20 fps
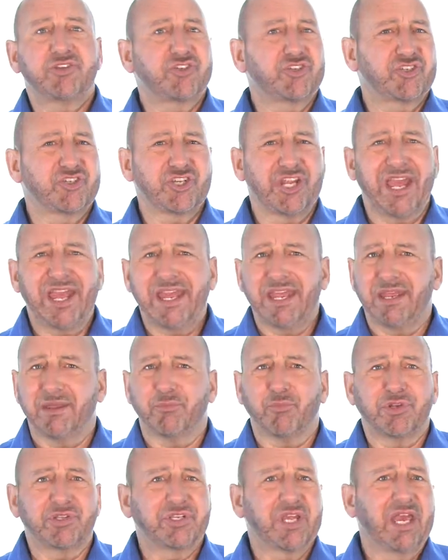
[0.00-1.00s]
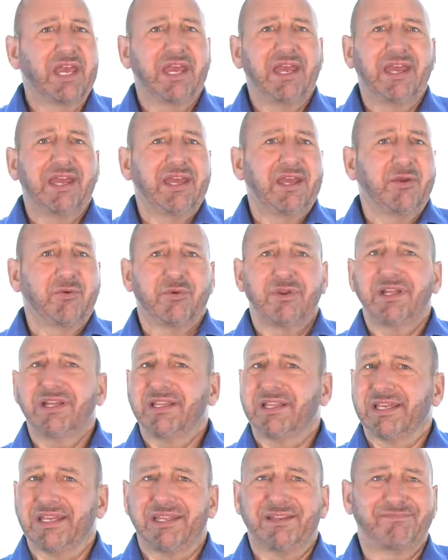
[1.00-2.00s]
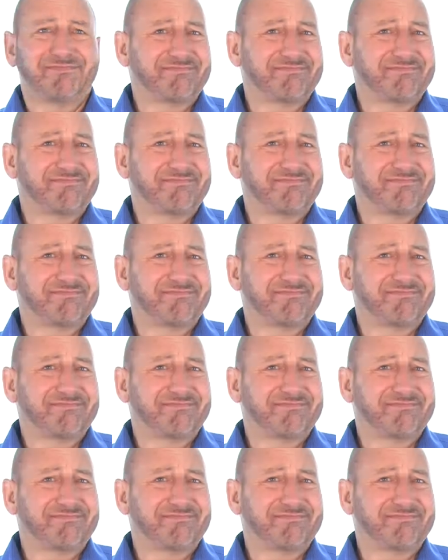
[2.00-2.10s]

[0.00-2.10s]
shame, which really